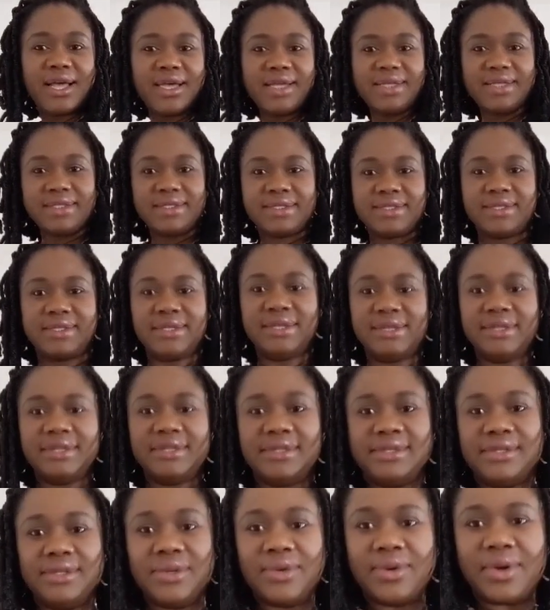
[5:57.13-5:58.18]
Okay,
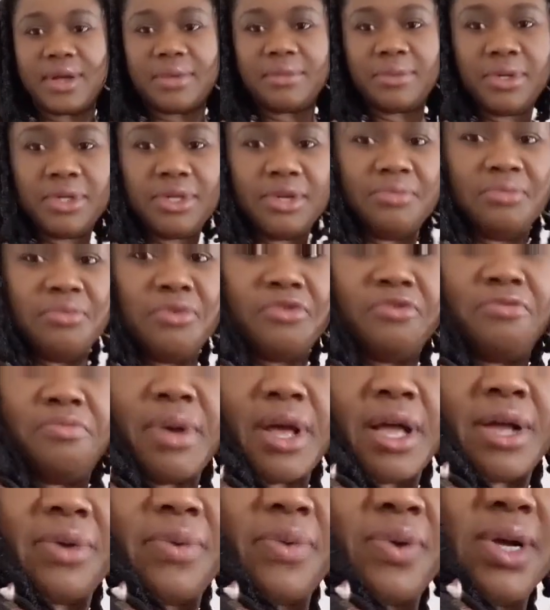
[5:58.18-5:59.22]
guys, so I'm
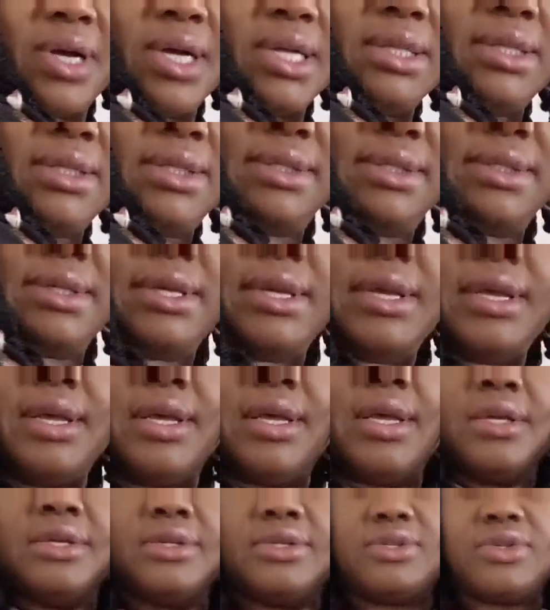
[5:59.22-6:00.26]
gonna move
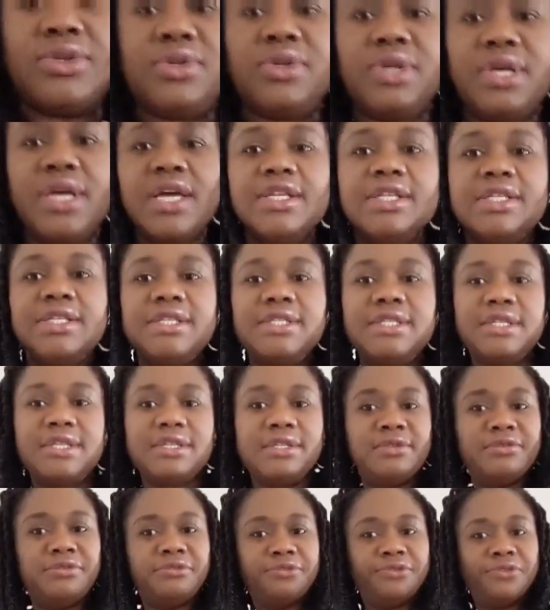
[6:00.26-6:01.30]
backwards so you
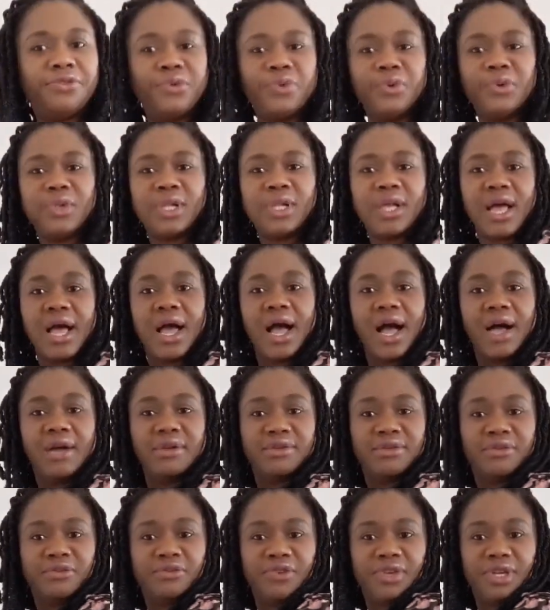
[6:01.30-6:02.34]
can see the
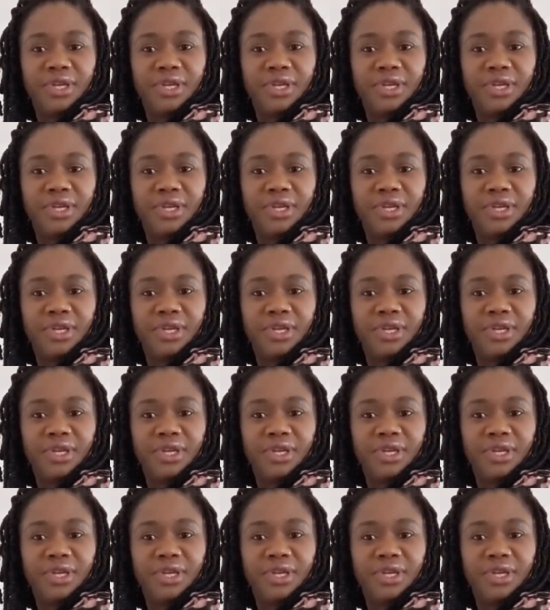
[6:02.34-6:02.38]
full